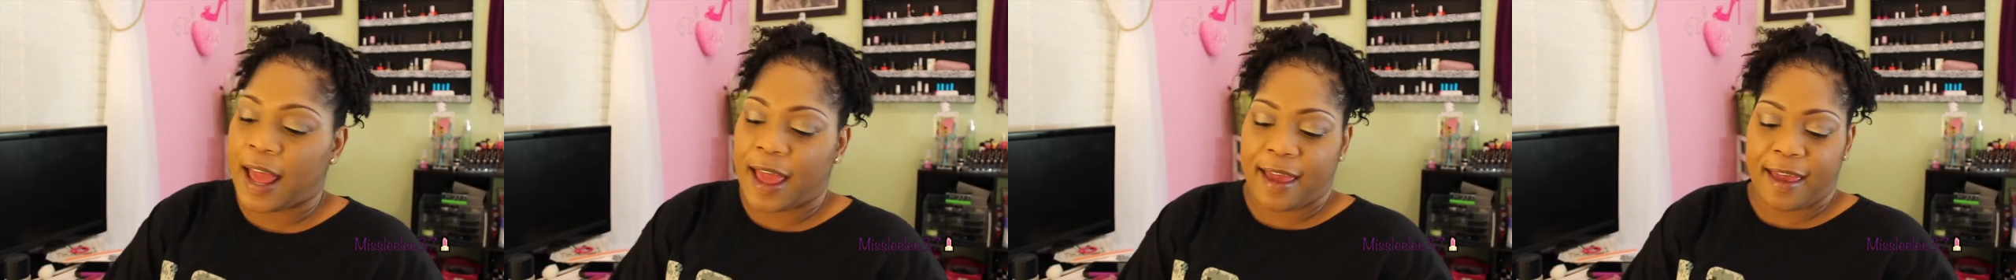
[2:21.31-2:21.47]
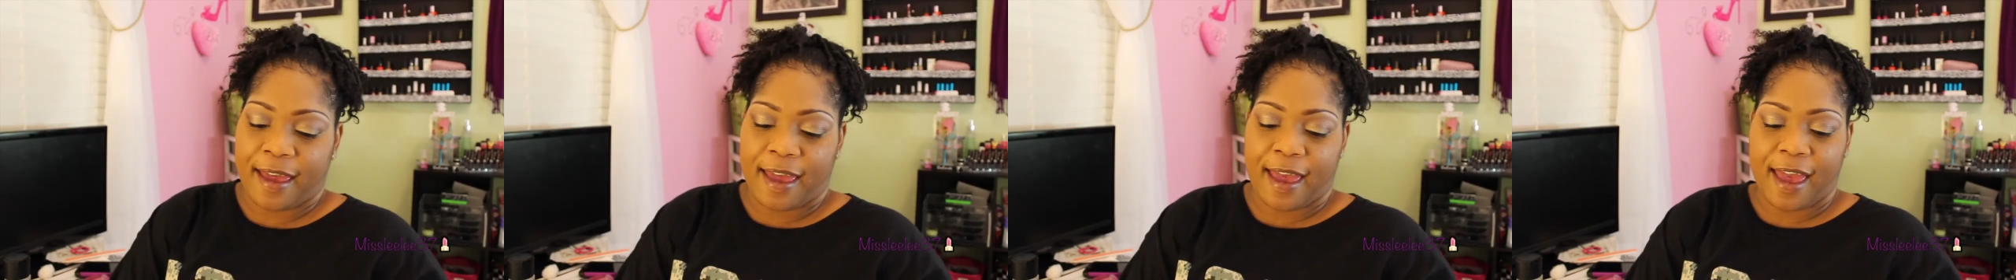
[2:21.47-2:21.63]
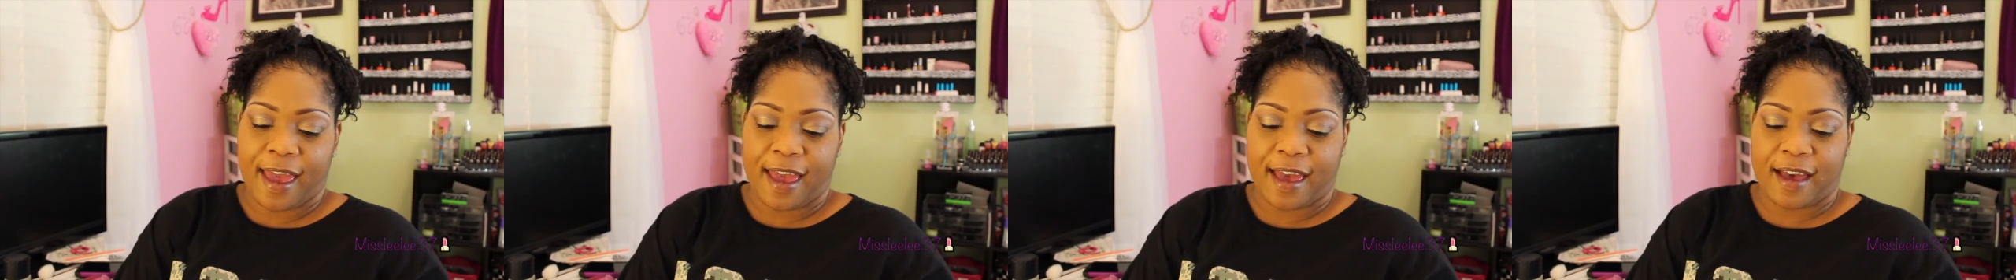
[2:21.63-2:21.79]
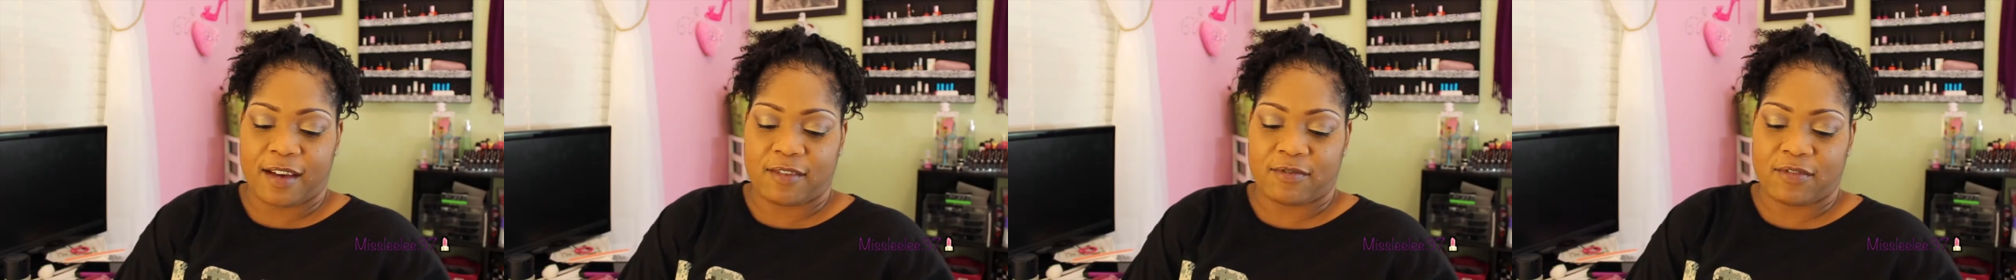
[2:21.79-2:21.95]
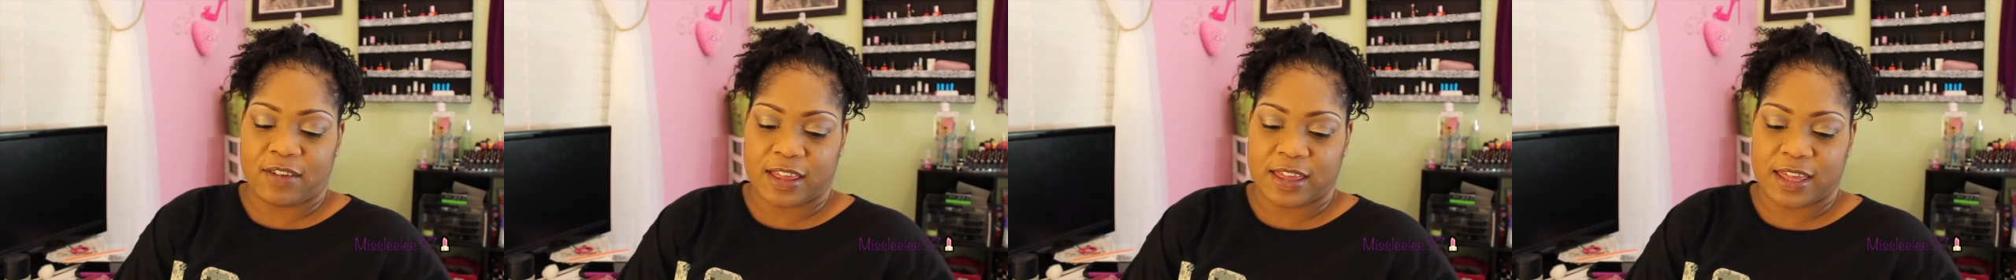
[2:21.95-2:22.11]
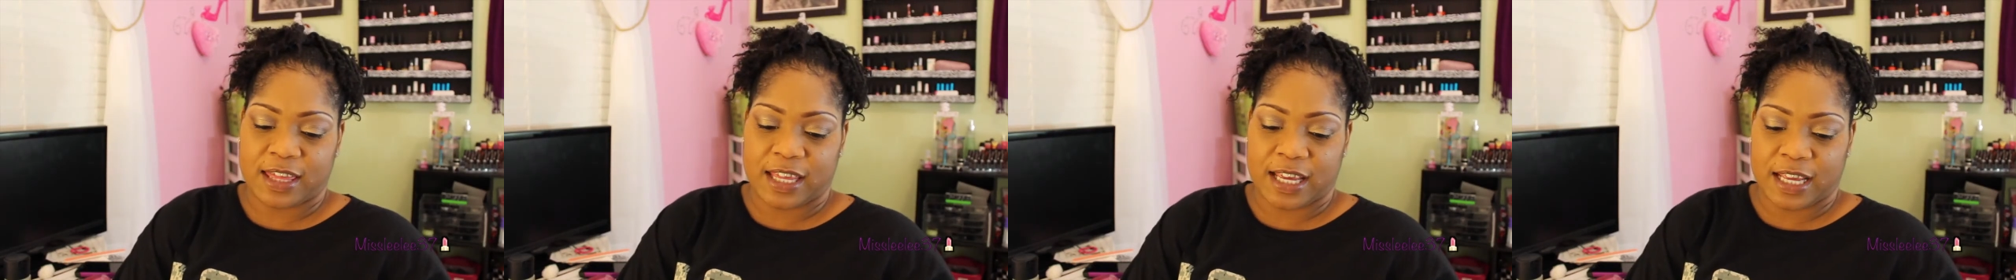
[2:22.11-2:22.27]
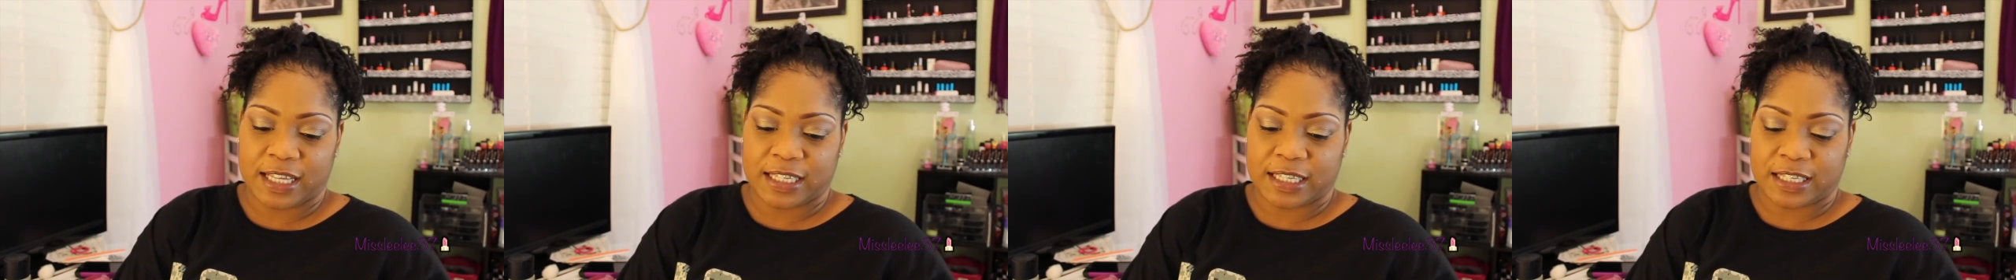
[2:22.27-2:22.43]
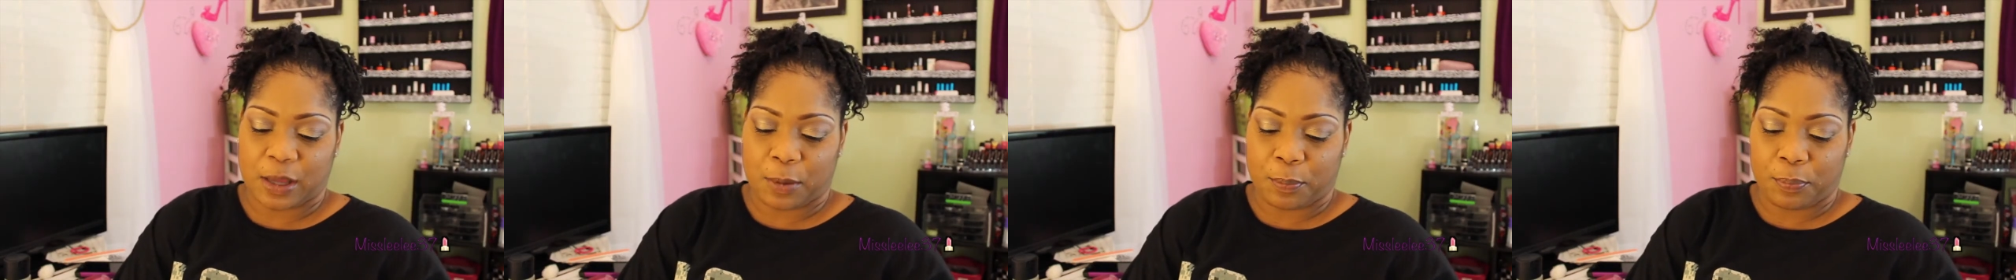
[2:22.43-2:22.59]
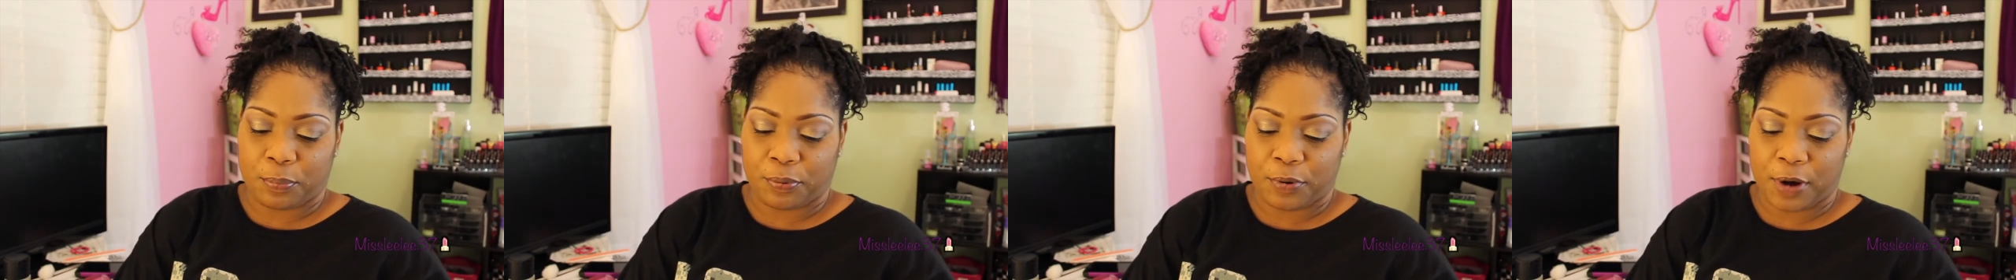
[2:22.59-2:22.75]
I have
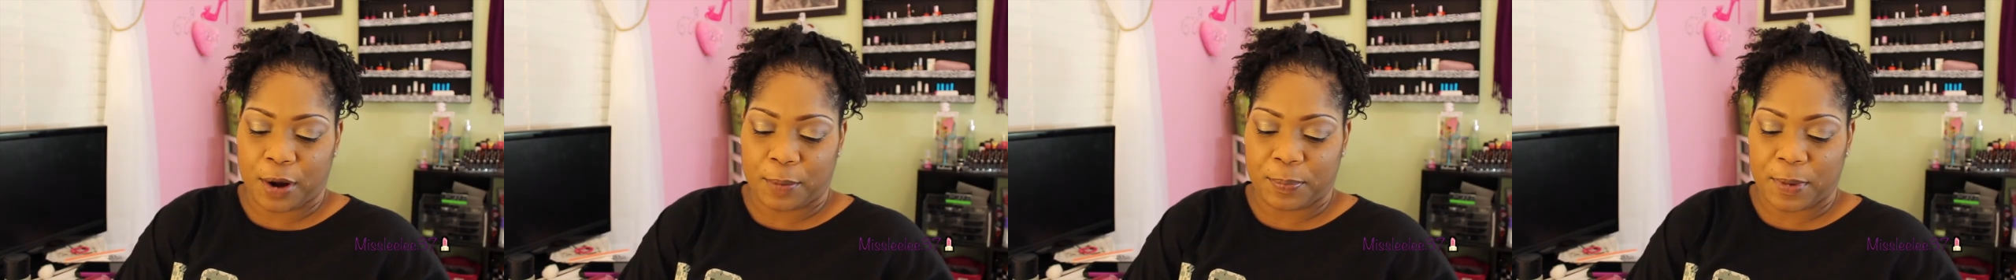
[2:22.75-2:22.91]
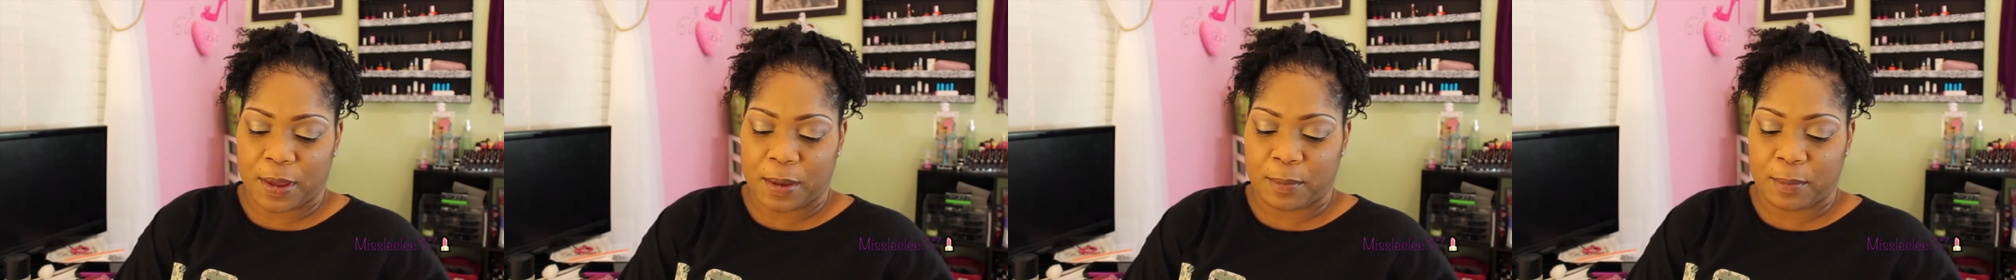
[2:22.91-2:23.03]
this Prep